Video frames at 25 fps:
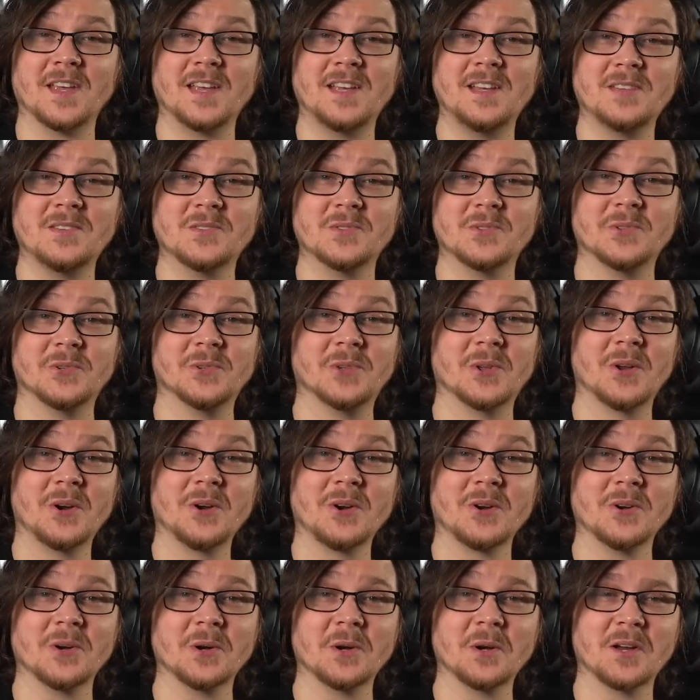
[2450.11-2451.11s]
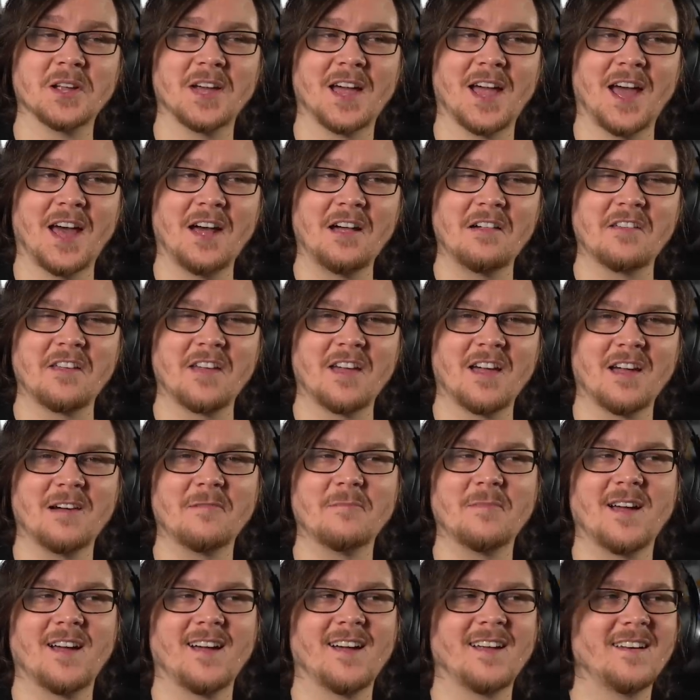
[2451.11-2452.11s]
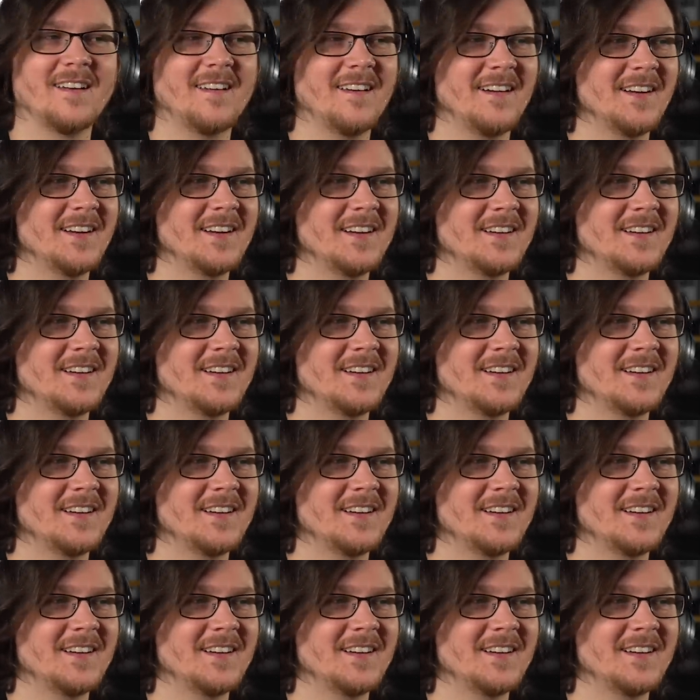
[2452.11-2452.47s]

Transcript: He's learned. Hell yeah, man.